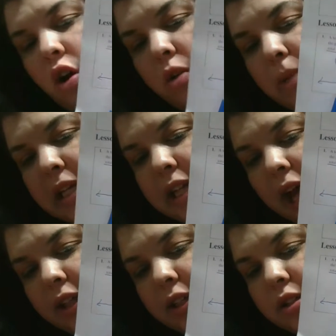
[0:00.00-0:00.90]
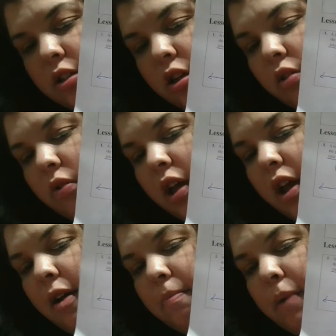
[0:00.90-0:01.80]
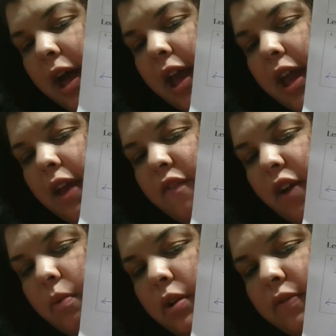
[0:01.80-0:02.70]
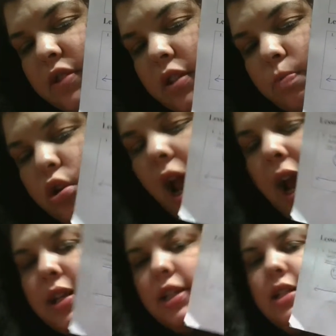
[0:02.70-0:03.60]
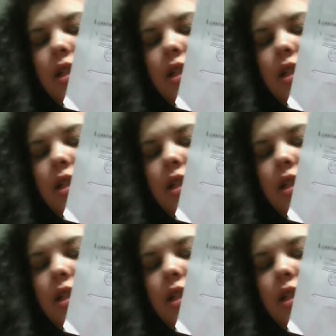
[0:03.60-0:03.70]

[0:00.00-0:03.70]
all my tallies too, but if I would have subtracted to